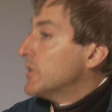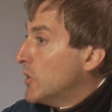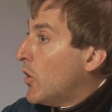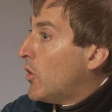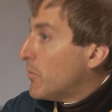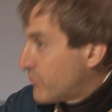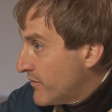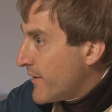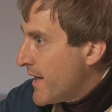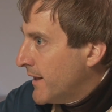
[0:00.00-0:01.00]
law
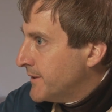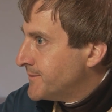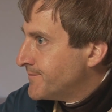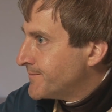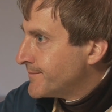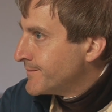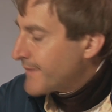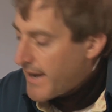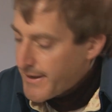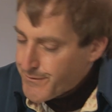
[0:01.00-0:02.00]
prevailed.
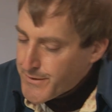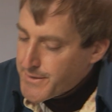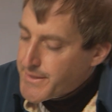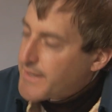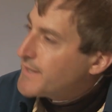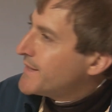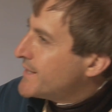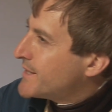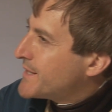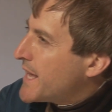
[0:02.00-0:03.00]
I fear that at
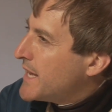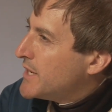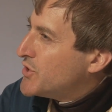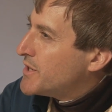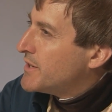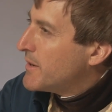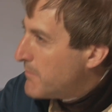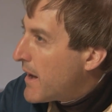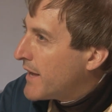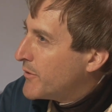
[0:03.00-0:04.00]
this stage in
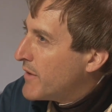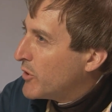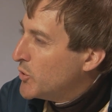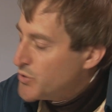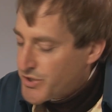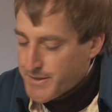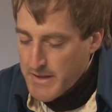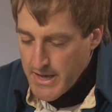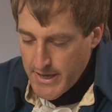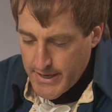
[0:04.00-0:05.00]
my revolution,
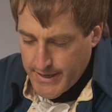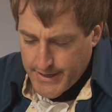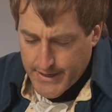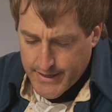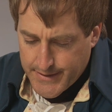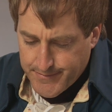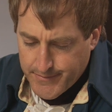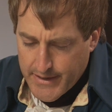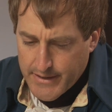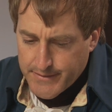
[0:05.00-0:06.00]
uh,
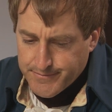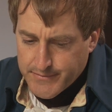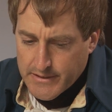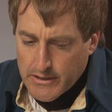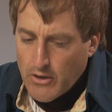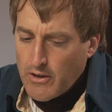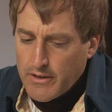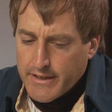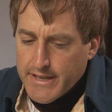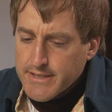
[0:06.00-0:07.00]
well,
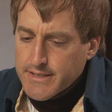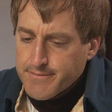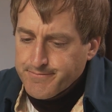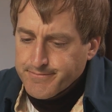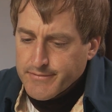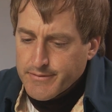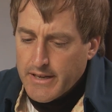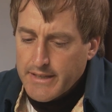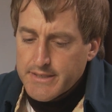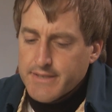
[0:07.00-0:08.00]
law has
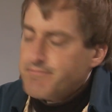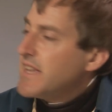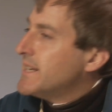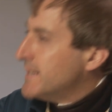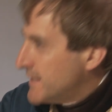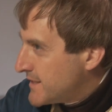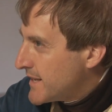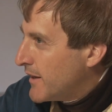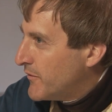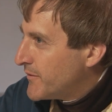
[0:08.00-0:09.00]
well, has hidden itself.